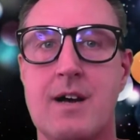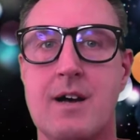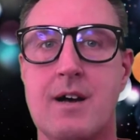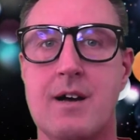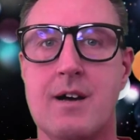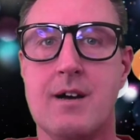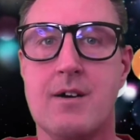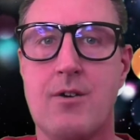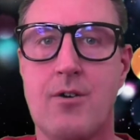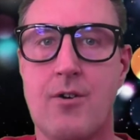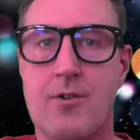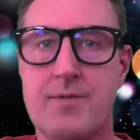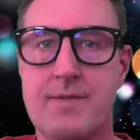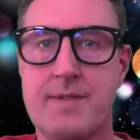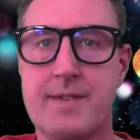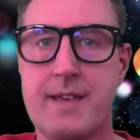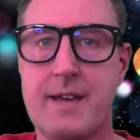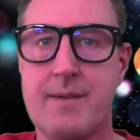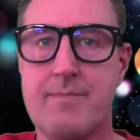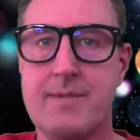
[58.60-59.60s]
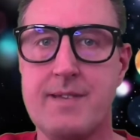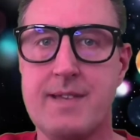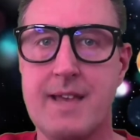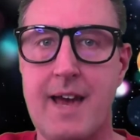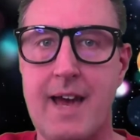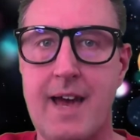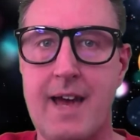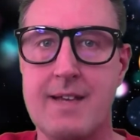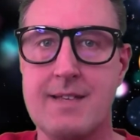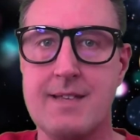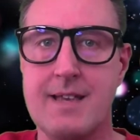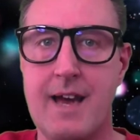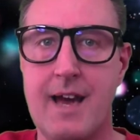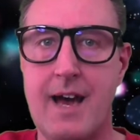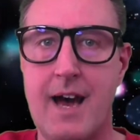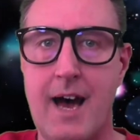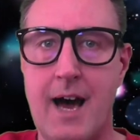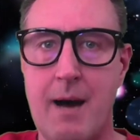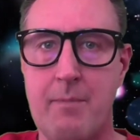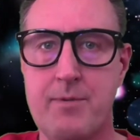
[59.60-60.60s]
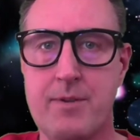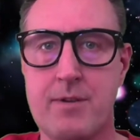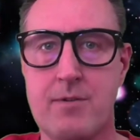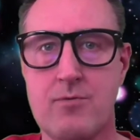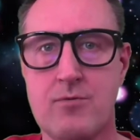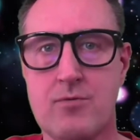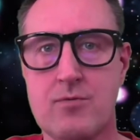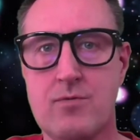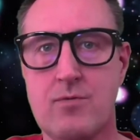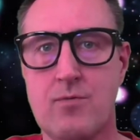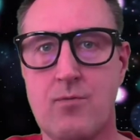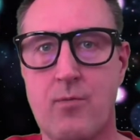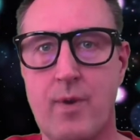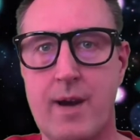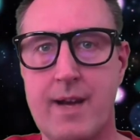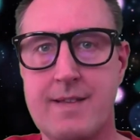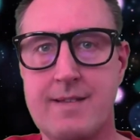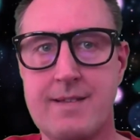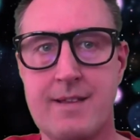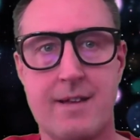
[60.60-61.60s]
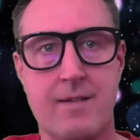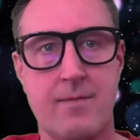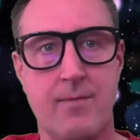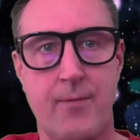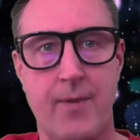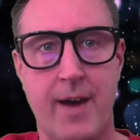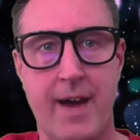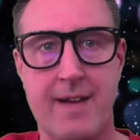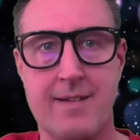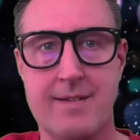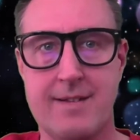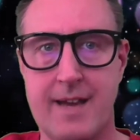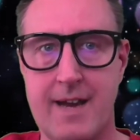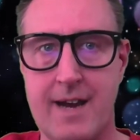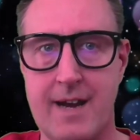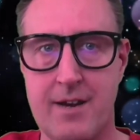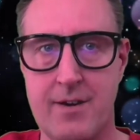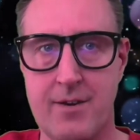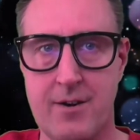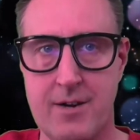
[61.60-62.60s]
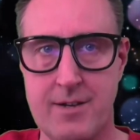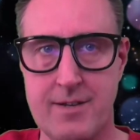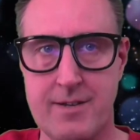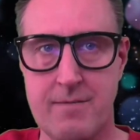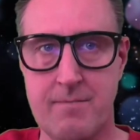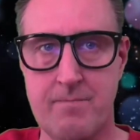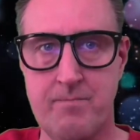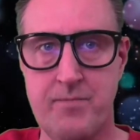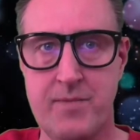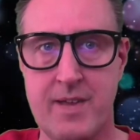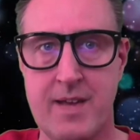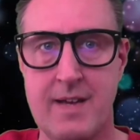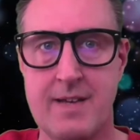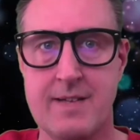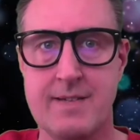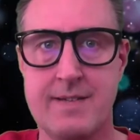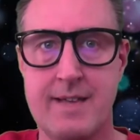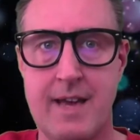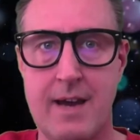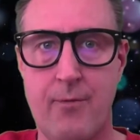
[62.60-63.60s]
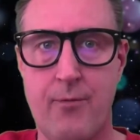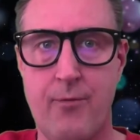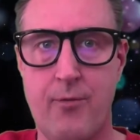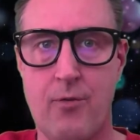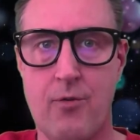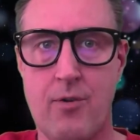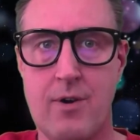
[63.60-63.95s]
concepts as absolute when in fact they are not. Therefore,